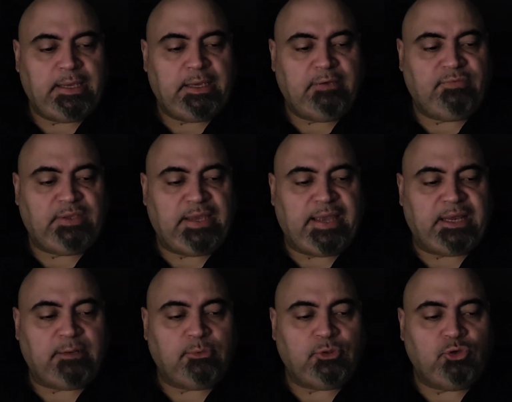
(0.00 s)
If the
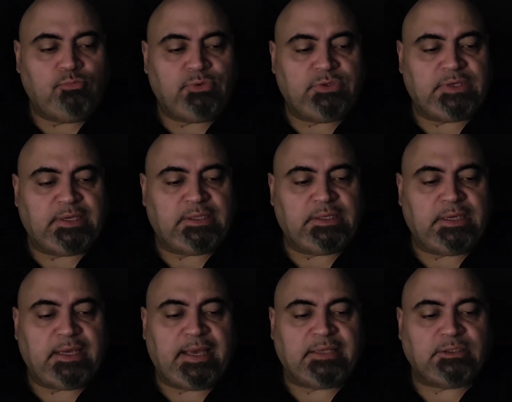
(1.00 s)
animal you present
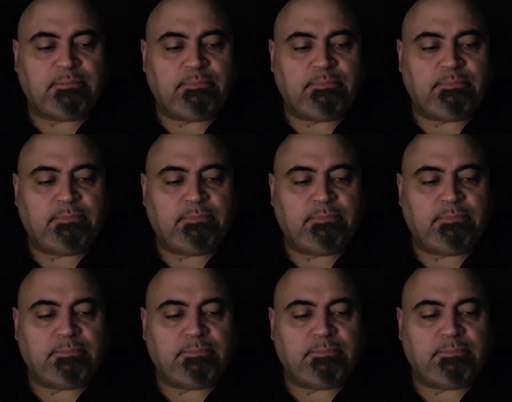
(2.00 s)
as a